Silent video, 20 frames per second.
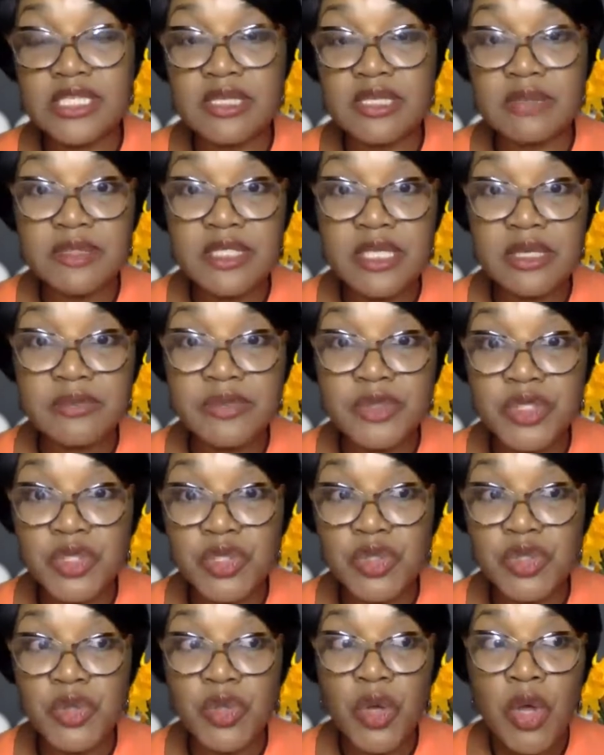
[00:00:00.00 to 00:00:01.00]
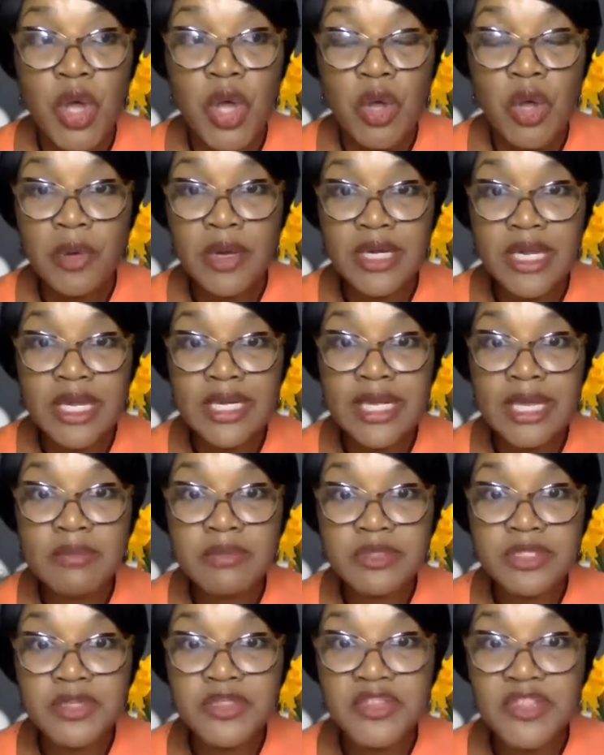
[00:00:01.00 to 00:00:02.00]
Sometimes too, we're not
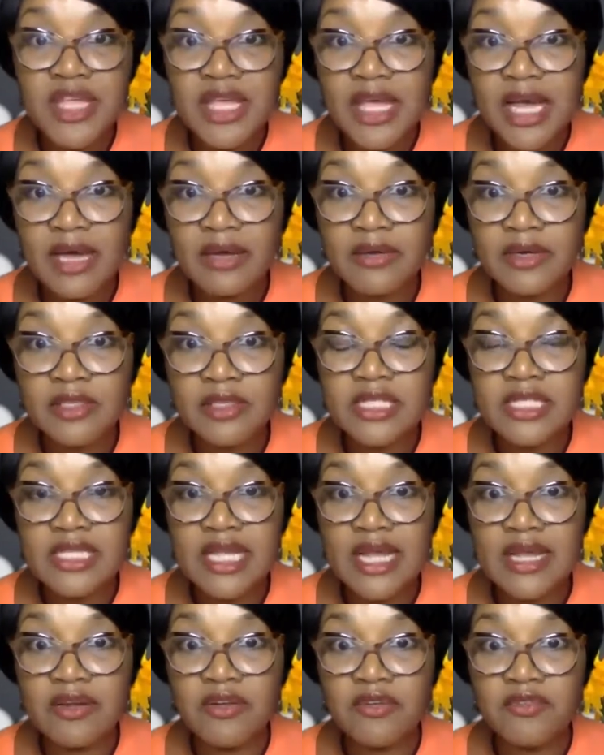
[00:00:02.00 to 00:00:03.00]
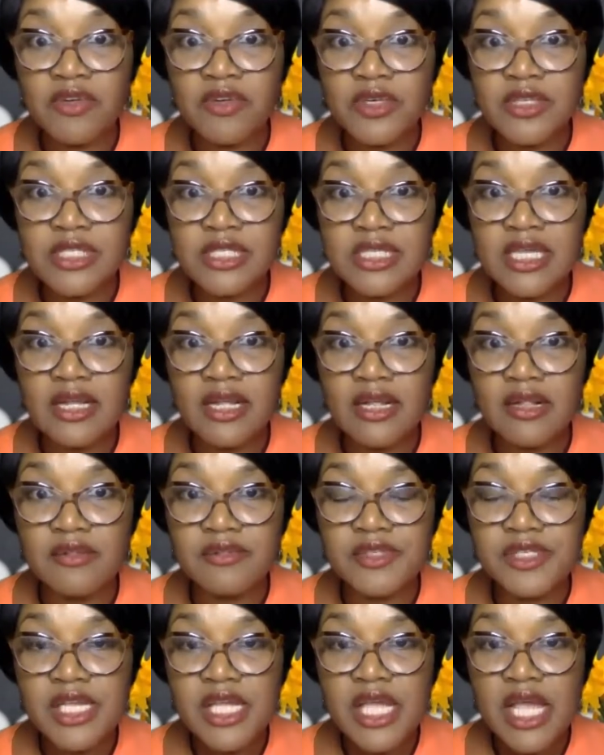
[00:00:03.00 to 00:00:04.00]
able to think outside of
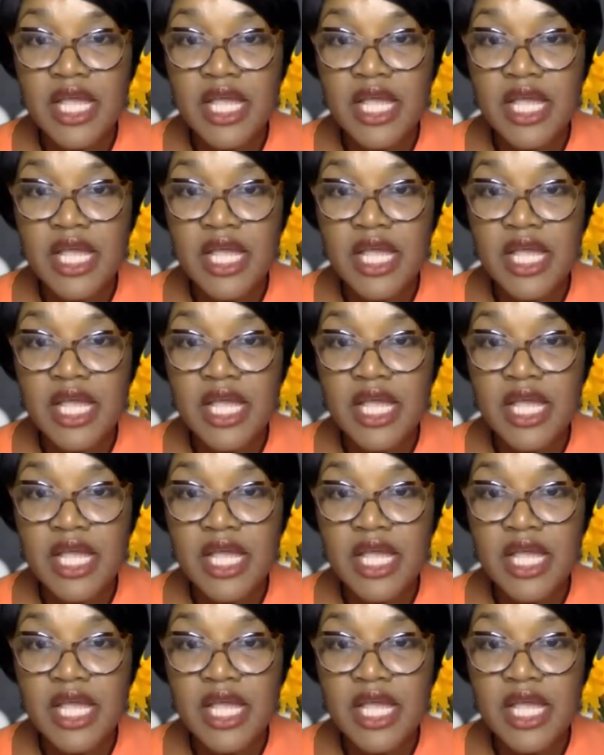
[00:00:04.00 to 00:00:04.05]
ourselves